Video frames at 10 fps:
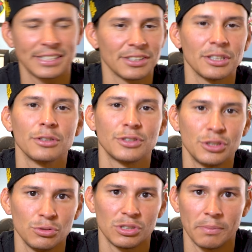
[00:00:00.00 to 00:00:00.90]
it's a little
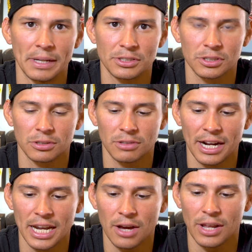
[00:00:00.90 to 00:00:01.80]
too symmetrical
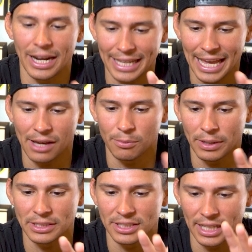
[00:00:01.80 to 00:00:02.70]
right now and I can't wait to